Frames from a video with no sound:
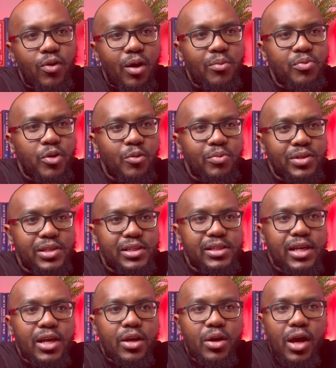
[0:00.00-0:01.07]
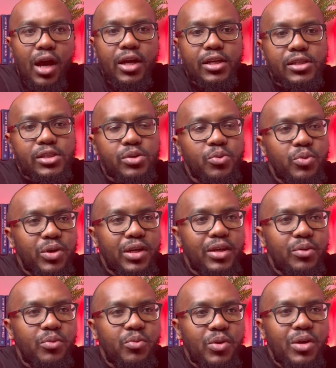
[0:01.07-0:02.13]
for our properties is
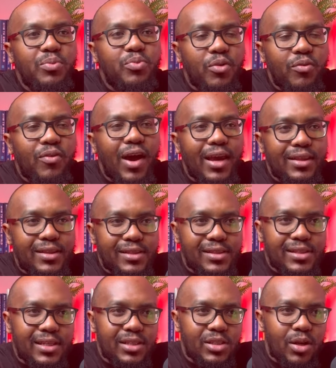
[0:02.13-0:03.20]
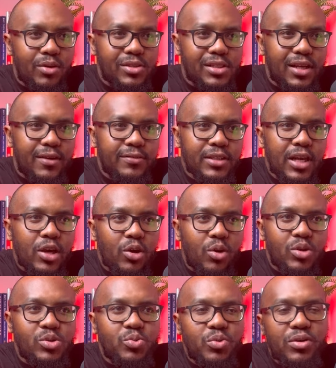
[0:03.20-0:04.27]
we provide these things ourselves,
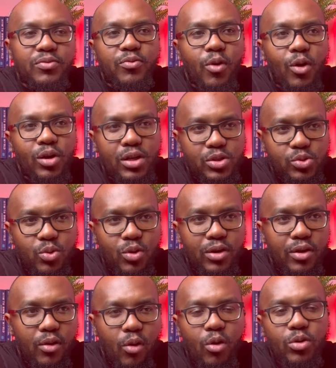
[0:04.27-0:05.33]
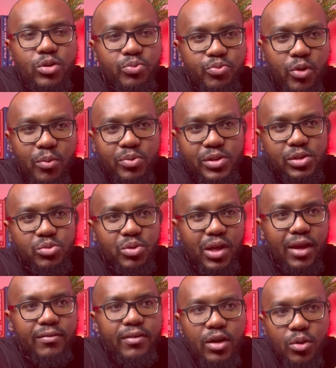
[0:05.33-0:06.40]
because we've always got all the properties
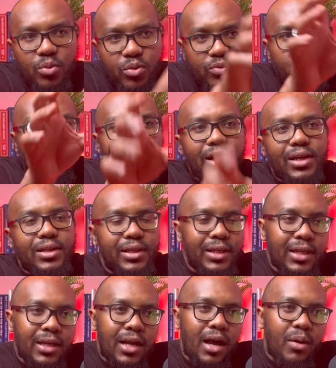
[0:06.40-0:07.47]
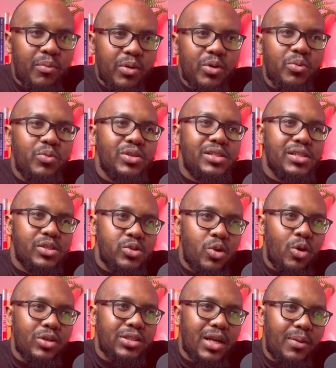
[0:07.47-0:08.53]
we have. We've got a cleaning cupboard which is
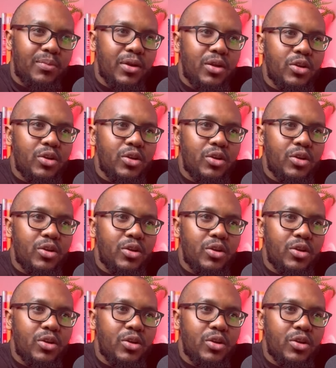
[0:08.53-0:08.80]
locked up,